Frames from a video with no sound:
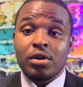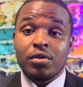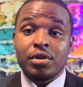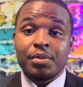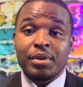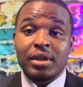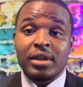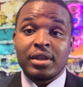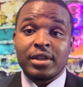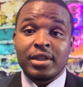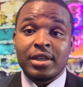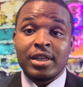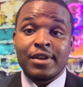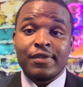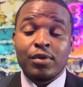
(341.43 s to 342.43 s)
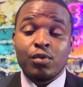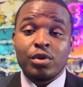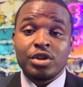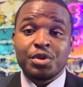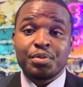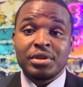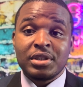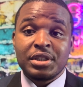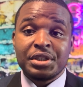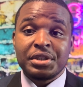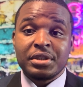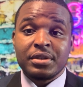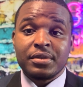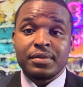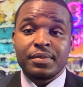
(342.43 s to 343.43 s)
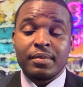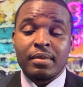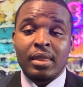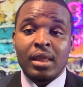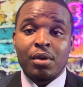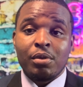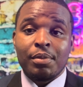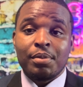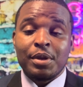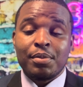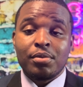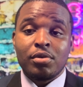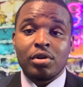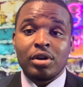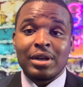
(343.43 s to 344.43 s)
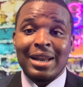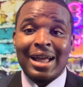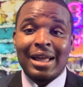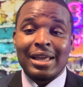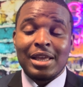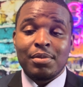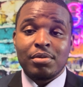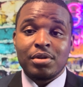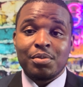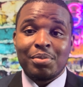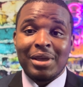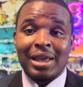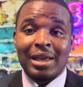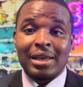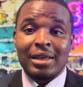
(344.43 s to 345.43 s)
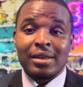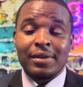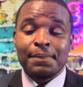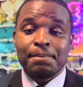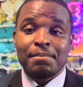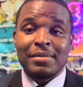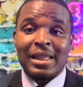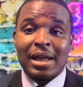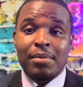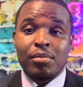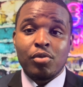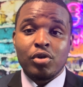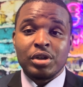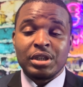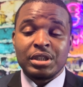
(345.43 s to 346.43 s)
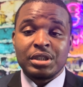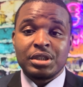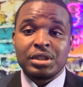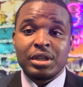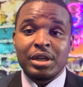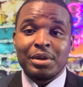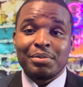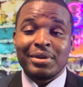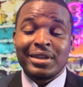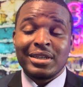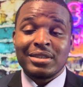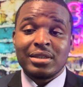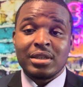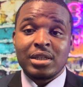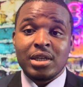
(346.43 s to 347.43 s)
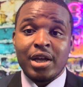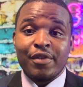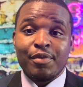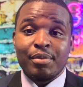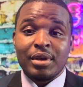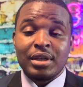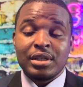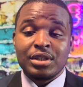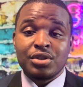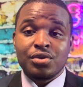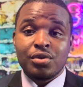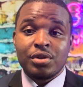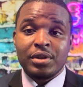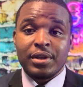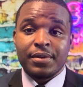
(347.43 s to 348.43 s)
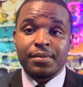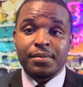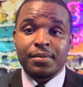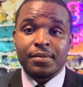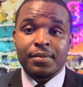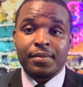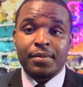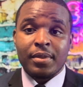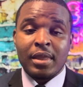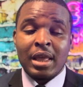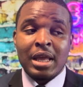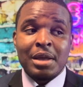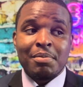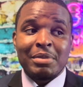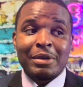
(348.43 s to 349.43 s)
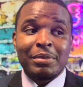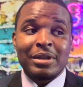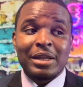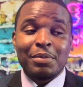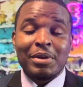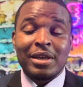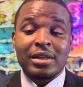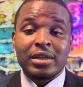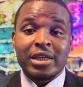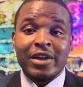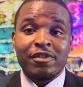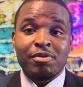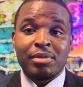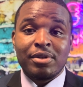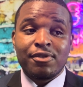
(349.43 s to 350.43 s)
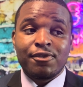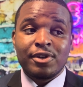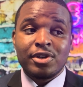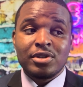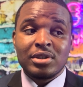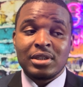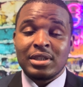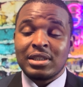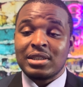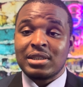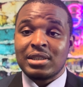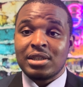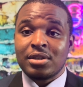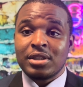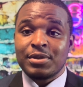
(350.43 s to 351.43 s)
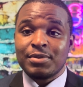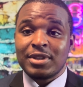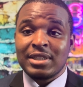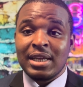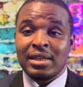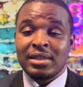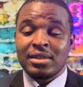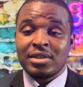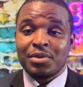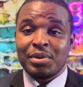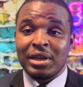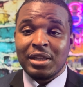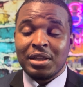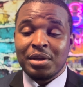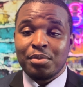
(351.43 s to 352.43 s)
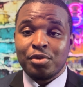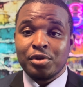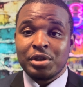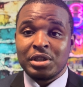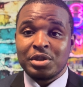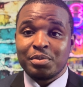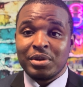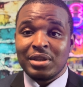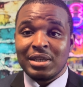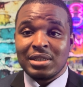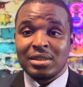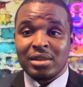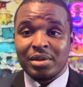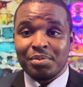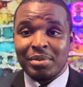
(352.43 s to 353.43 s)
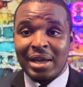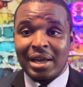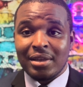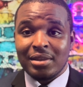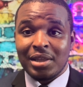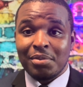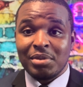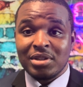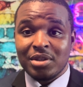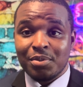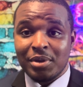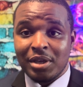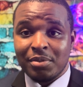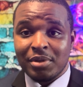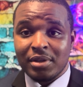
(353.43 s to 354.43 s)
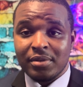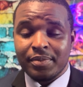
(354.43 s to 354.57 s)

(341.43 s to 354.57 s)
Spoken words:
be in even worse position when people are not able to pay that mortgage because the government is on them. Maybe they pay the government first and they still intended to pay their mortgage, but they slip back, they miss a payment.